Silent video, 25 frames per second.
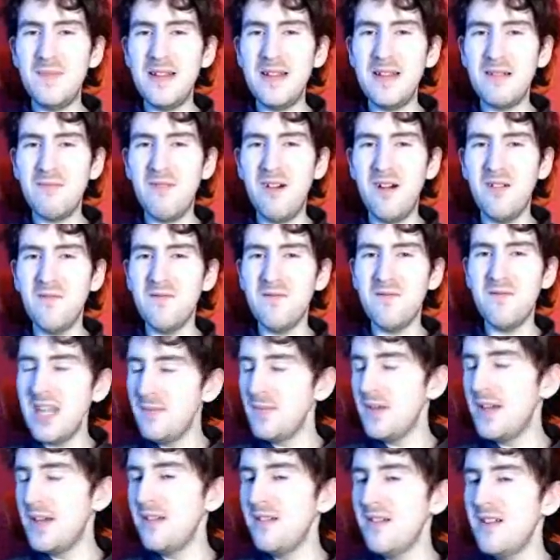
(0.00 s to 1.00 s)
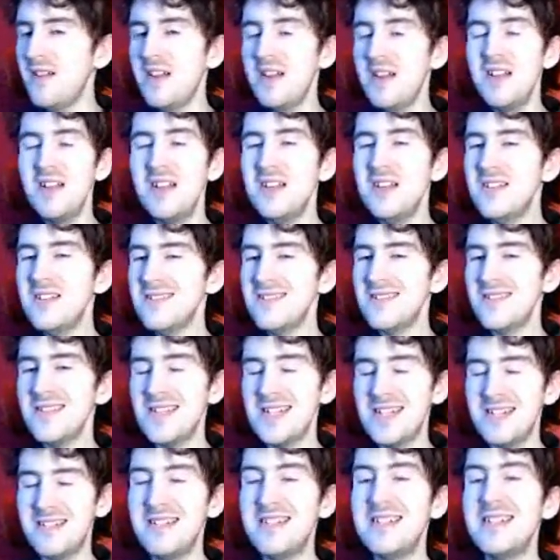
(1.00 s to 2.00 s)
to be like, what, a reboot?
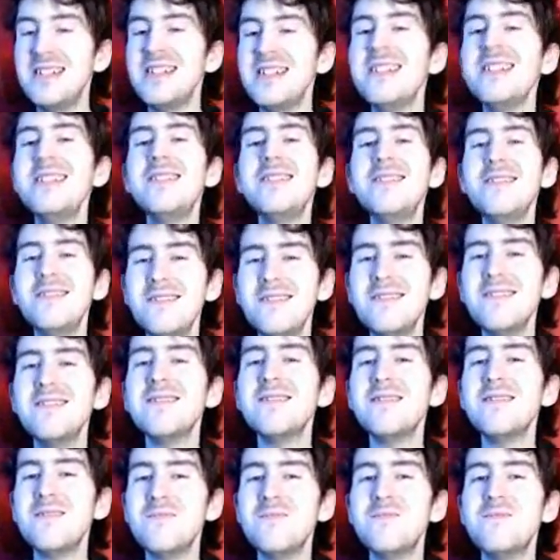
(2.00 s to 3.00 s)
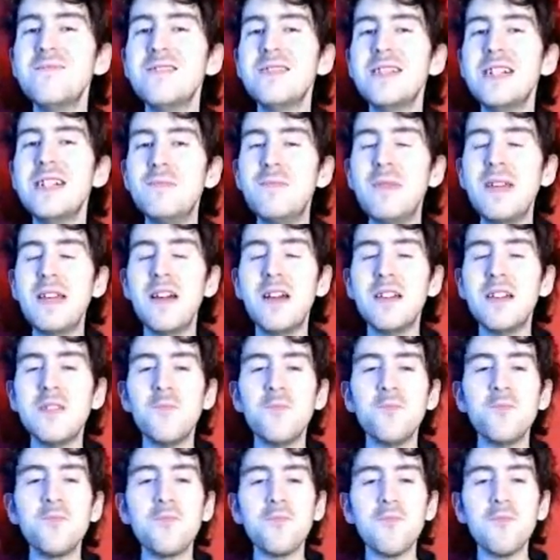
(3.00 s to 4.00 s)
No, it just didn't work. Because
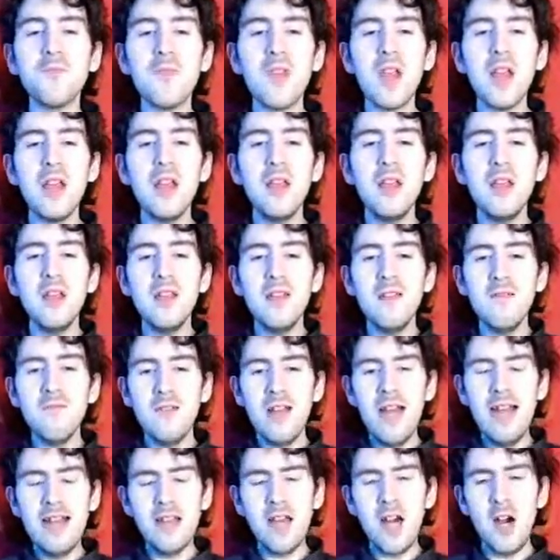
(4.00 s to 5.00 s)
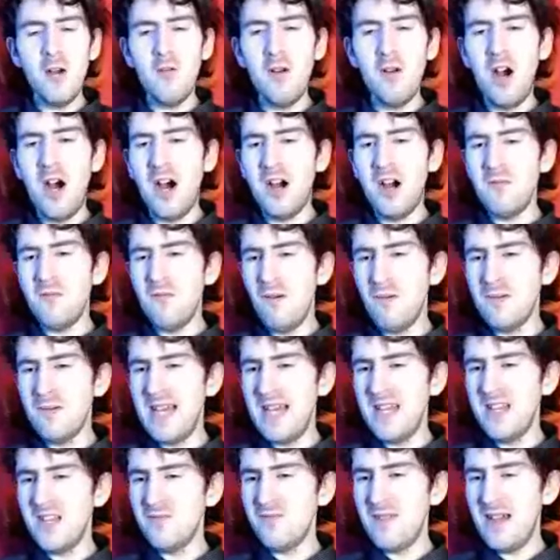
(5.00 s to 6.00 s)
they got what? What was
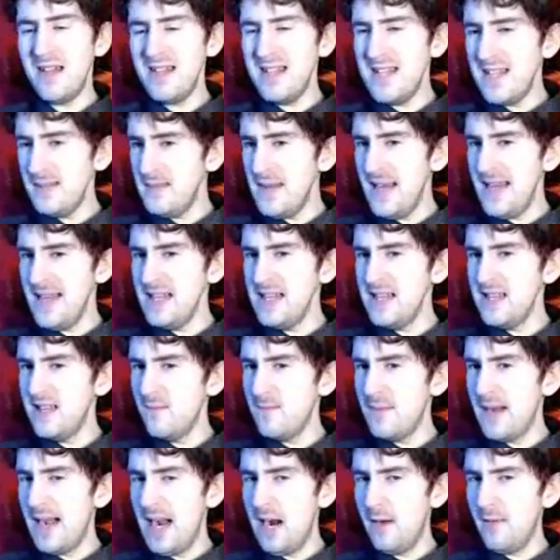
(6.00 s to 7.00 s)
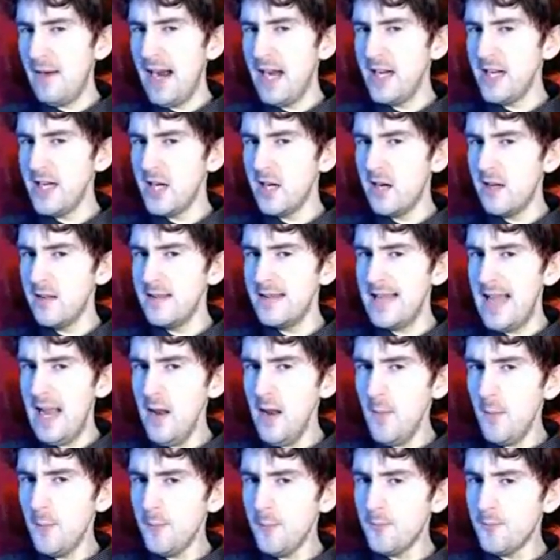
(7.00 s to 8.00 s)
it? 20 mins of Power Ranger
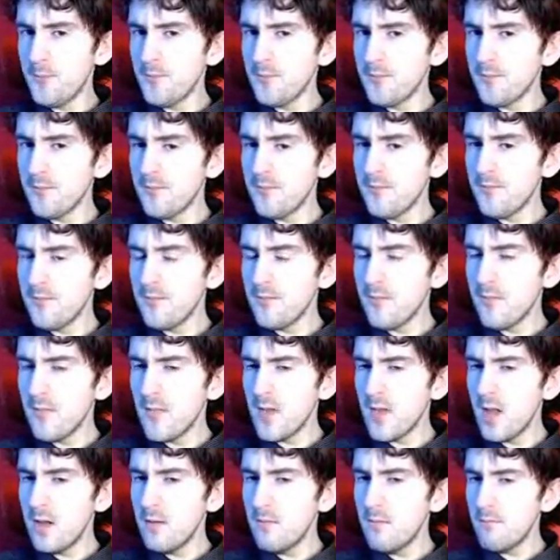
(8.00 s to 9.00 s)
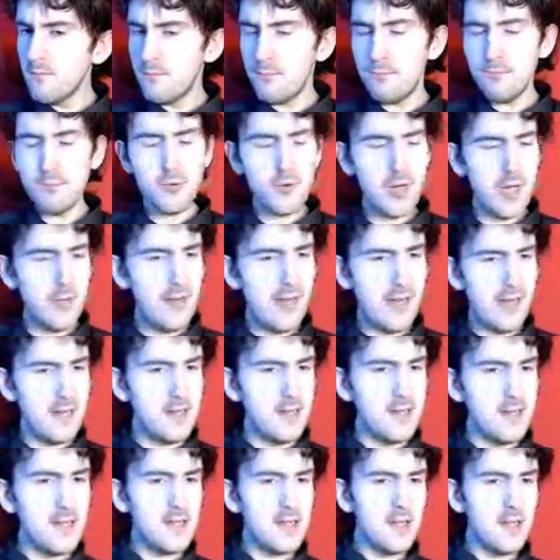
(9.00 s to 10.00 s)
content? 20
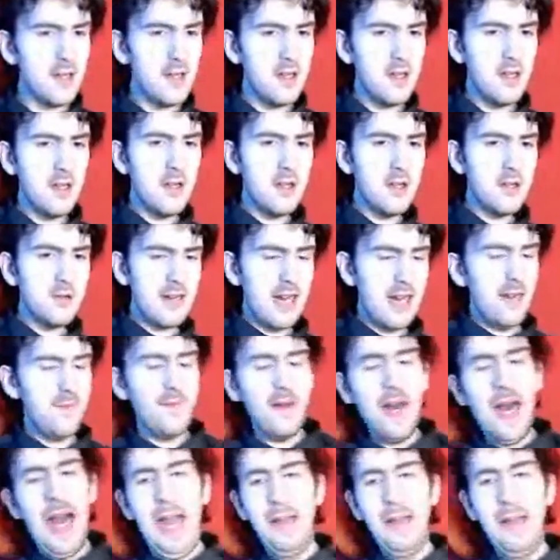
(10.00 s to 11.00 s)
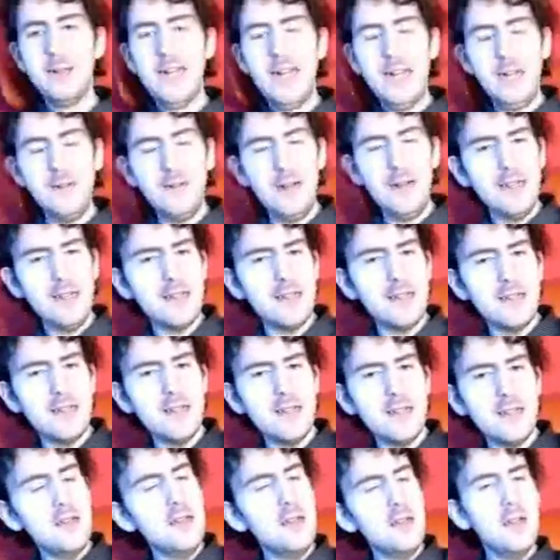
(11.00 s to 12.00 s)
mins? 25? Generous?
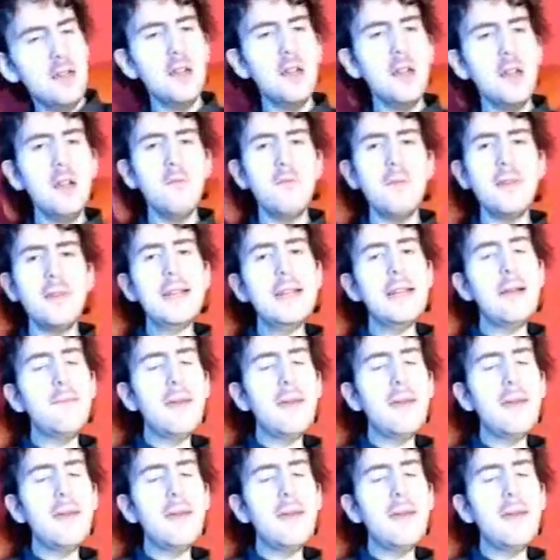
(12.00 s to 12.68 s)
We